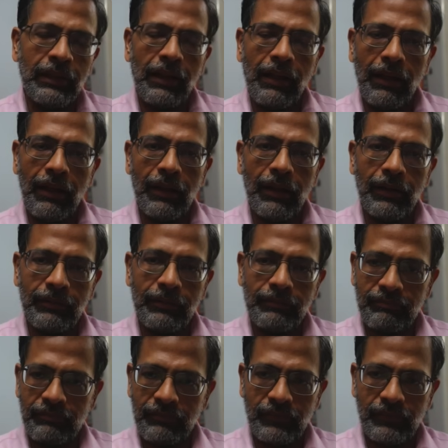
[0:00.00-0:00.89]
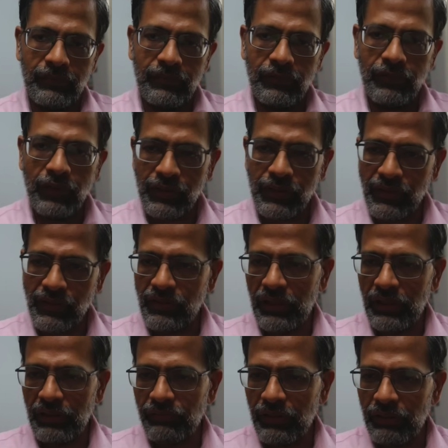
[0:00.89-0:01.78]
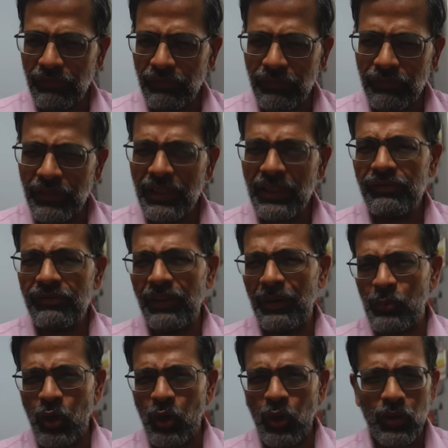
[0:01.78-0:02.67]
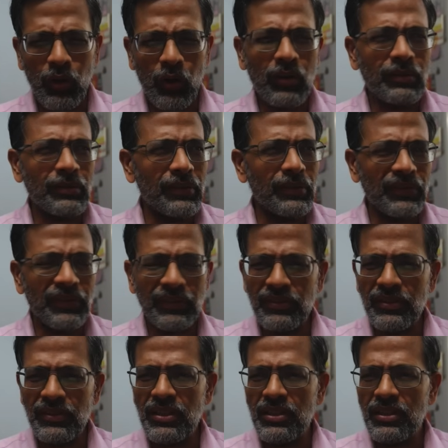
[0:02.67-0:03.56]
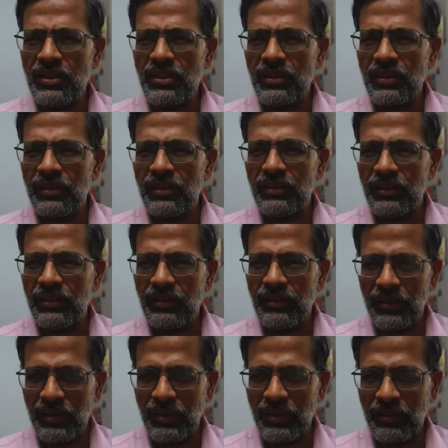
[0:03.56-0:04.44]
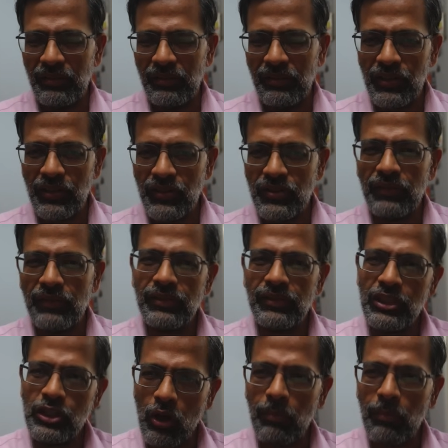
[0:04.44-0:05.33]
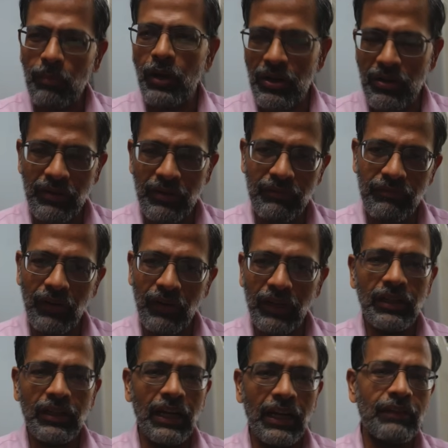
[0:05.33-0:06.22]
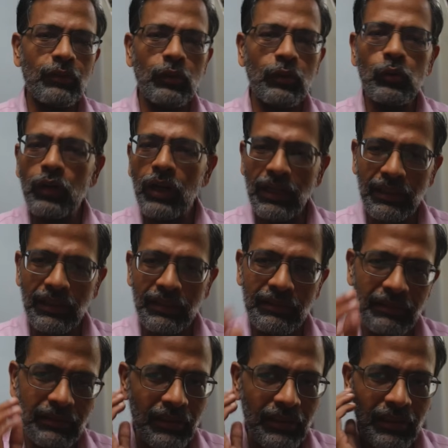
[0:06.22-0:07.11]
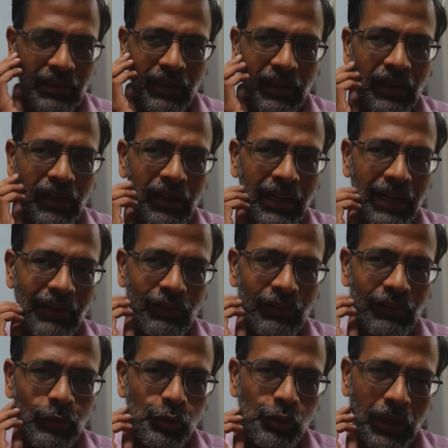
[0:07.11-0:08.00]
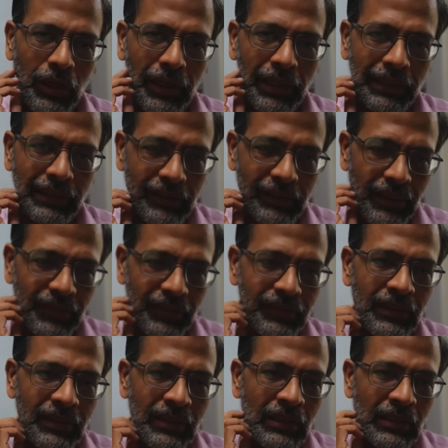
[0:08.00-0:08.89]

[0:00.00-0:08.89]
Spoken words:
uh, versus the Nifty 50. If I'm not wrong, this is the HDFC Top 100 fund. And if you look at an evolution like this,